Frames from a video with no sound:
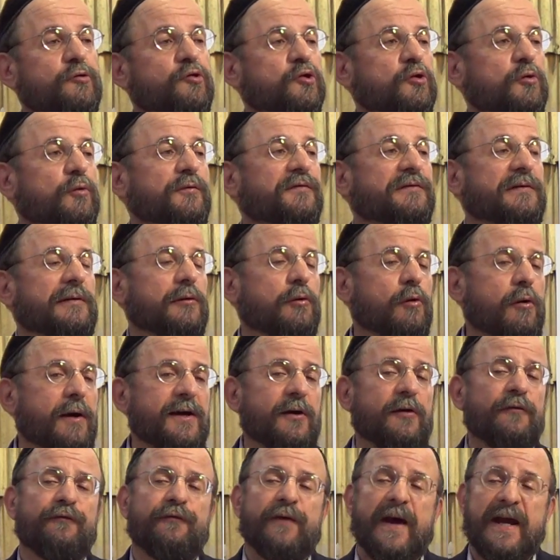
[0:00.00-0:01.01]
Jews, the
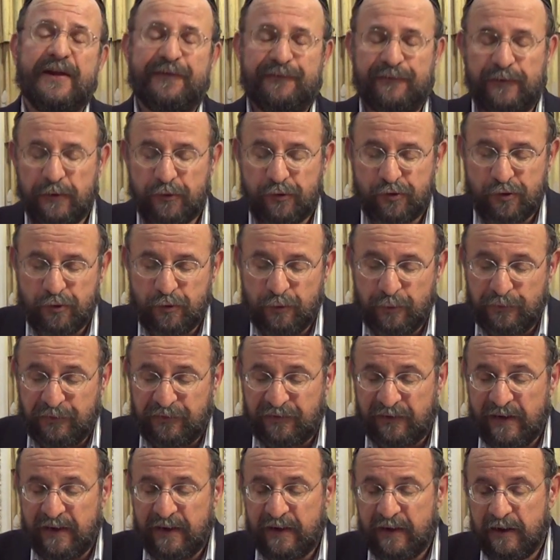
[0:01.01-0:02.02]
loyal, faithful
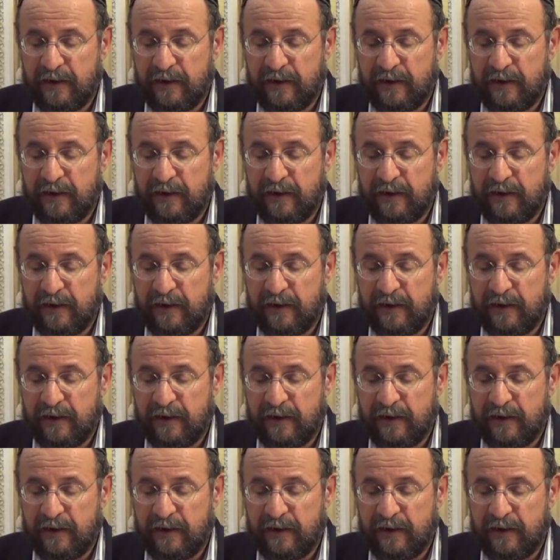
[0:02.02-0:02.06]
Jews,